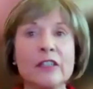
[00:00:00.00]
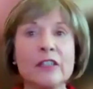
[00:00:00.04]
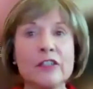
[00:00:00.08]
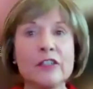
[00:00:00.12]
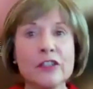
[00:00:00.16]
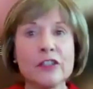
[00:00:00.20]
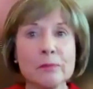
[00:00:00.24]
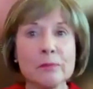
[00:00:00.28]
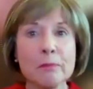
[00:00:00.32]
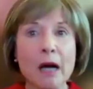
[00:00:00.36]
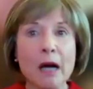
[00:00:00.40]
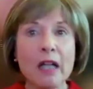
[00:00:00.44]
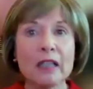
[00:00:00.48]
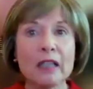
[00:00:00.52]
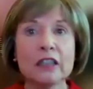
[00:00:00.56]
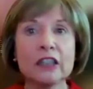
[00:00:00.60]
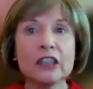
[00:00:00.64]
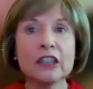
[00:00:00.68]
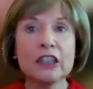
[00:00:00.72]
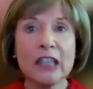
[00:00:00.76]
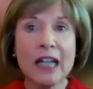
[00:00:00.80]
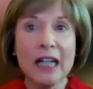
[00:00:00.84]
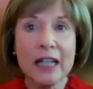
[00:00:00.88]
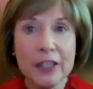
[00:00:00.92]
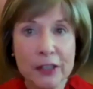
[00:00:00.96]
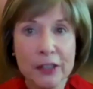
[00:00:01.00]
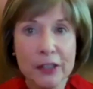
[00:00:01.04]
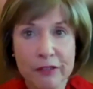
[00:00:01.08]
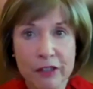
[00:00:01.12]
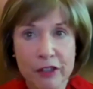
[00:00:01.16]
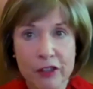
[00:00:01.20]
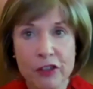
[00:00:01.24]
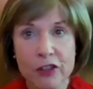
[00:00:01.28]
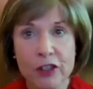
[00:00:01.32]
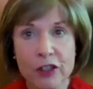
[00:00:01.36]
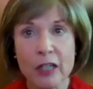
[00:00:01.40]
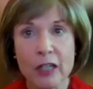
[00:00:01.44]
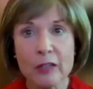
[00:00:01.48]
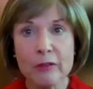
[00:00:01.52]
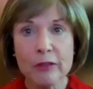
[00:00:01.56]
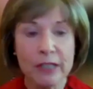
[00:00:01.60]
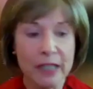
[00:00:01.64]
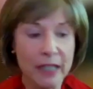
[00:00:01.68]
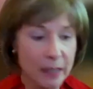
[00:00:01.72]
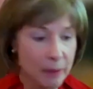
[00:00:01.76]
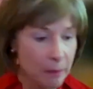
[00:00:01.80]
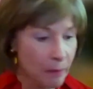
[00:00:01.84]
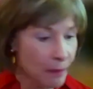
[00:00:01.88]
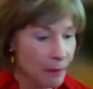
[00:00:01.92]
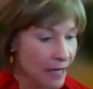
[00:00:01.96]
symbolic size of this chakra
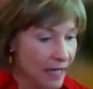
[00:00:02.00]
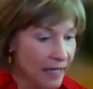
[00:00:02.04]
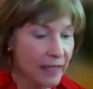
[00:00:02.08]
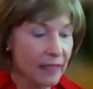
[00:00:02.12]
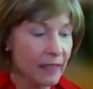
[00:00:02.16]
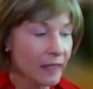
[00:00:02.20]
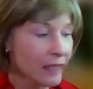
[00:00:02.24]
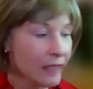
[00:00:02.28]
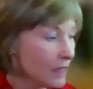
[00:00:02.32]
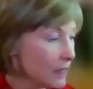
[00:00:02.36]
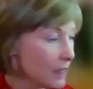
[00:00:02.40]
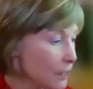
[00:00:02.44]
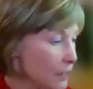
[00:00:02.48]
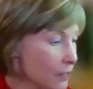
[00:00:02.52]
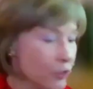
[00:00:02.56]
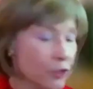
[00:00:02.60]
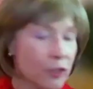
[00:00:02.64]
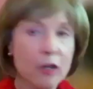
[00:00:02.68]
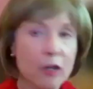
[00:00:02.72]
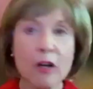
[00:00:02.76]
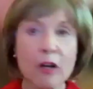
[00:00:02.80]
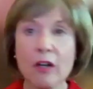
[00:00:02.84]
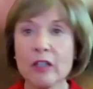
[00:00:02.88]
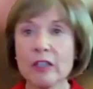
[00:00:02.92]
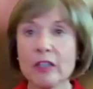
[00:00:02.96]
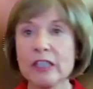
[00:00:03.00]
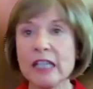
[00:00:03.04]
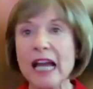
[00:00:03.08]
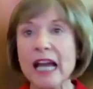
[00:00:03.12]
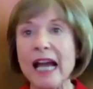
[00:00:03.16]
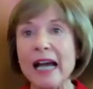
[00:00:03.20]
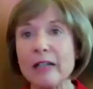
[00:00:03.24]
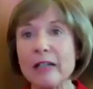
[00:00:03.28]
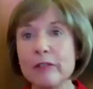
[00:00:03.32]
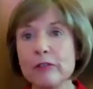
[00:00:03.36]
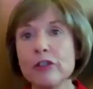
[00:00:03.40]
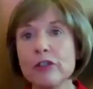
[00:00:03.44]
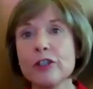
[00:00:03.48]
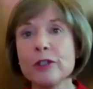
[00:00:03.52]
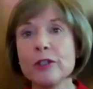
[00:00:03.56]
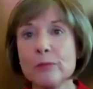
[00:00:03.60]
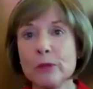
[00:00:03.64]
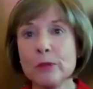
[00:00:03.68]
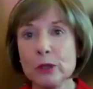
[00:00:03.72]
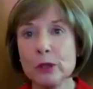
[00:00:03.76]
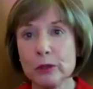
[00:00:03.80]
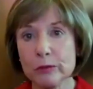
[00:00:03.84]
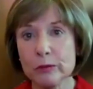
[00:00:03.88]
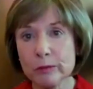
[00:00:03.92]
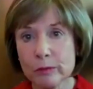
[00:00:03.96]
databank is called Out to the
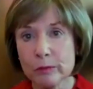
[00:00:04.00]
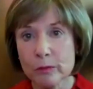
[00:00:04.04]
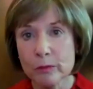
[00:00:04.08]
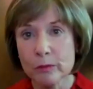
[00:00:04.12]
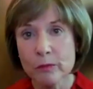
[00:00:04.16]
Moon.